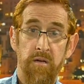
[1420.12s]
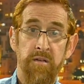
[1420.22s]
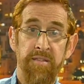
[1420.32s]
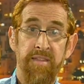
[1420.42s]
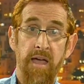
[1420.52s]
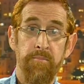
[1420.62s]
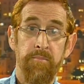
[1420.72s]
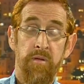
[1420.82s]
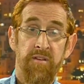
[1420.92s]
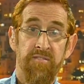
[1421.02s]

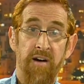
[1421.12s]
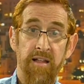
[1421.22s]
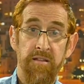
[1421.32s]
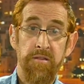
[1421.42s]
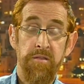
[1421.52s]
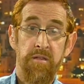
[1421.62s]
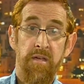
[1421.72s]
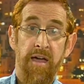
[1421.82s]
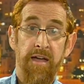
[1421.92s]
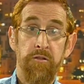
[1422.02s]
condemn violence
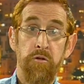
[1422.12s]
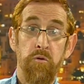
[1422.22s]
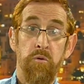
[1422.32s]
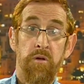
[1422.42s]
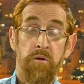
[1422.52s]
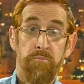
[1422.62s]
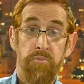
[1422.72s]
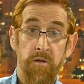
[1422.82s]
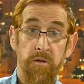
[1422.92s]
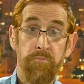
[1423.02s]
and to
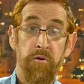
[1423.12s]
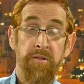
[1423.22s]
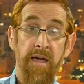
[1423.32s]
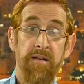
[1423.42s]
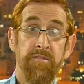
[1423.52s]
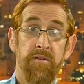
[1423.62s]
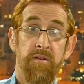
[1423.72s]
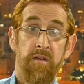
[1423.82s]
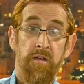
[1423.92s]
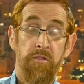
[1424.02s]
protect
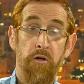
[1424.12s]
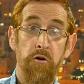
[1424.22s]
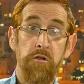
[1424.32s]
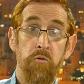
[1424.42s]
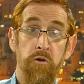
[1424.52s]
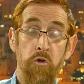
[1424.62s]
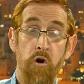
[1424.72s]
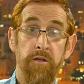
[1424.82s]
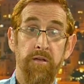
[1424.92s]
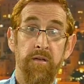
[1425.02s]
those who are
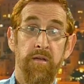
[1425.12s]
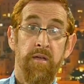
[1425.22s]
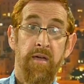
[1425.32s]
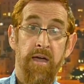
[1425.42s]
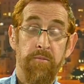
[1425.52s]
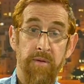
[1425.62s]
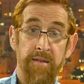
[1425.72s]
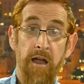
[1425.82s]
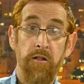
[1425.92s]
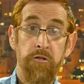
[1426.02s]
talking and
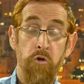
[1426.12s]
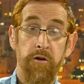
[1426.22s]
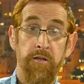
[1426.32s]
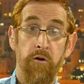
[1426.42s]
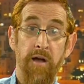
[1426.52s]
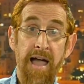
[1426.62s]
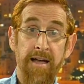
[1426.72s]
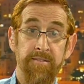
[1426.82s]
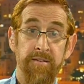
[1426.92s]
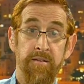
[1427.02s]
not only talking or
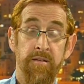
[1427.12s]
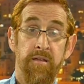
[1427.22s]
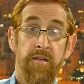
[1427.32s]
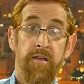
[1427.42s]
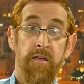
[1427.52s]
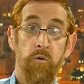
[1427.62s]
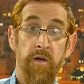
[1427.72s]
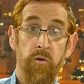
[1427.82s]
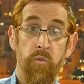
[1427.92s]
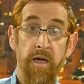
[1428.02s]
acting in
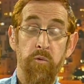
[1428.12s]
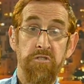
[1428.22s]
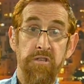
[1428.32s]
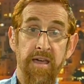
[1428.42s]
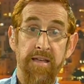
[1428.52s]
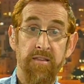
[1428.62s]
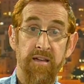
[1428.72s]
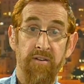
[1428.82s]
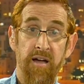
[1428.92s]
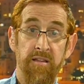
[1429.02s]
a way which is
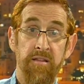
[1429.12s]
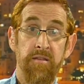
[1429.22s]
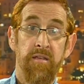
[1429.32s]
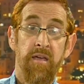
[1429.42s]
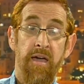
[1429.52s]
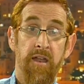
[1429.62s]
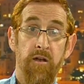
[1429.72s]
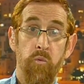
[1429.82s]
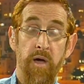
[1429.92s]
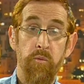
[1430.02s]
anti-violent and in
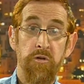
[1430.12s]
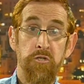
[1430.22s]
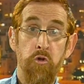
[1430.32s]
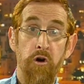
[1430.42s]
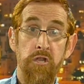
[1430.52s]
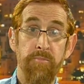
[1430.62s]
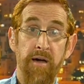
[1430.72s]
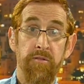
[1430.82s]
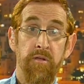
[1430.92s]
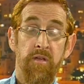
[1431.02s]
a way which talks
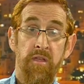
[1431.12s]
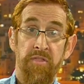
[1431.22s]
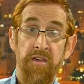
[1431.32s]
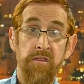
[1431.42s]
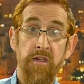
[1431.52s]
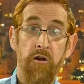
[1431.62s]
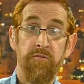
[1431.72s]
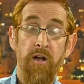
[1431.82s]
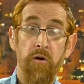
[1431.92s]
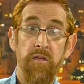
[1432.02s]
about things that are
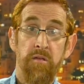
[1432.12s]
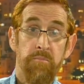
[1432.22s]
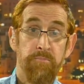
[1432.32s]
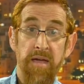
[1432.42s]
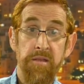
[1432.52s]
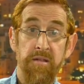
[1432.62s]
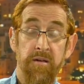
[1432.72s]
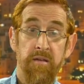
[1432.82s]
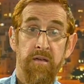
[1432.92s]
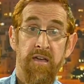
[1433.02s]
very
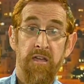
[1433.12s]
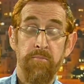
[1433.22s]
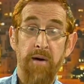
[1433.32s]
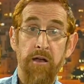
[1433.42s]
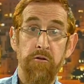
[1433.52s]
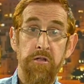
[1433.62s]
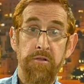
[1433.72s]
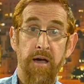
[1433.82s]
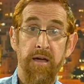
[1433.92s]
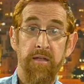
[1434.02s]
basic in a modern
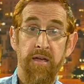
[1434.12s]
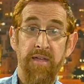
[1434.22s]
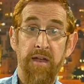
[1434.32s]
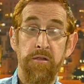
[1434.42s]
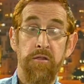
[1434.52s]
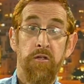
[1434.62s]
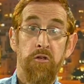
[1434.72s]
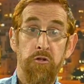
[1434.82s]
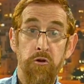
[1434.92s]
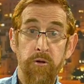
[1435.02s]
society, and that is
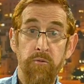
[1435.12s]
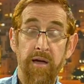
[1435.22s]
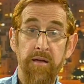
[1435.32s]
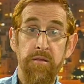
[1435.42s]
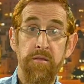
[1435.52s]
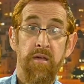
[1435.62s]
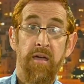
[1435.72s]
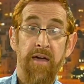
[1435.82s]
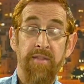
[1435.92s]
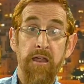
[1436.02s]
human rights,
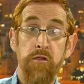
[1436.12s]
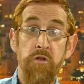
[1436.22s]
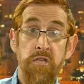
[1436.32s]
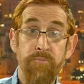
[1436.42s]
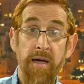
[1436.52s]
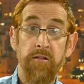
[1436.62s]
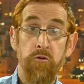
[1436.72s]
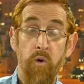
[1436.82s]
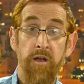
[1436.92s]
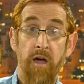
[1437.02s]
and that is respect
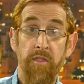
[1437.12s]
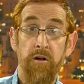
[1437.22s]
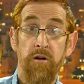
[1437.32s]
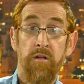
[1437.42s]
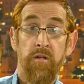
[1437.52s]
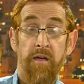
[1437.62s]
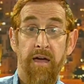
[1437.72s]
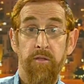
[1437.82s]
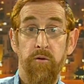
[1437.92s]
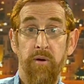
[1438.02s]
to one another
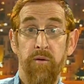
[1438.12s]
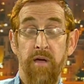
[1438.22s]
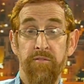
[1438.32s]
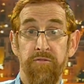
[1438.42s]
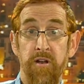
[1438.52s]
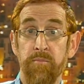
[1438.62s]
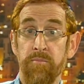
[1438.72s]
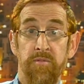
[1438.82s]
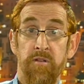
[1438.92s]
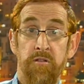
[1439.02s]
and
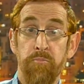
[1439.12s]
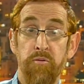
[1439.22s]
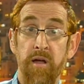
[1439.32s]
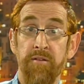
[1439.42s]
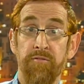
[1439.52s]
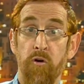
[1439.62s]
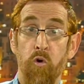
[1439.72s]
freedom to pray for